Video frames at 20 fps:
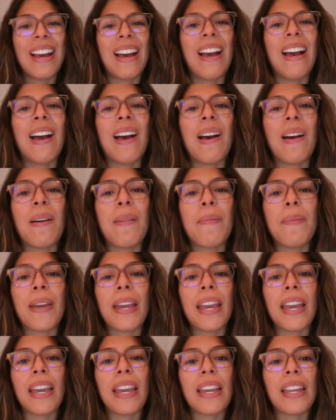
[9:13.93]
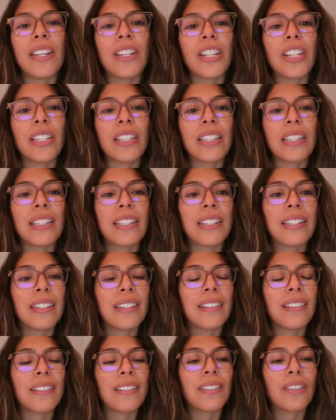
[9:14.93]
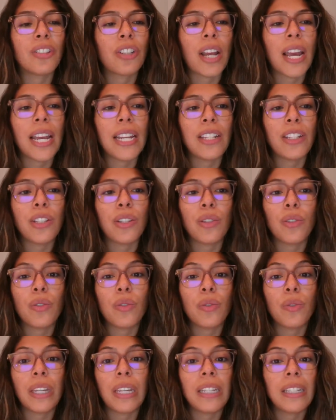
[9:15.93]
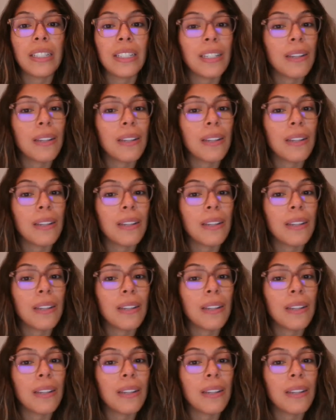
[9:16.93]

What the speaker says: and just try to eat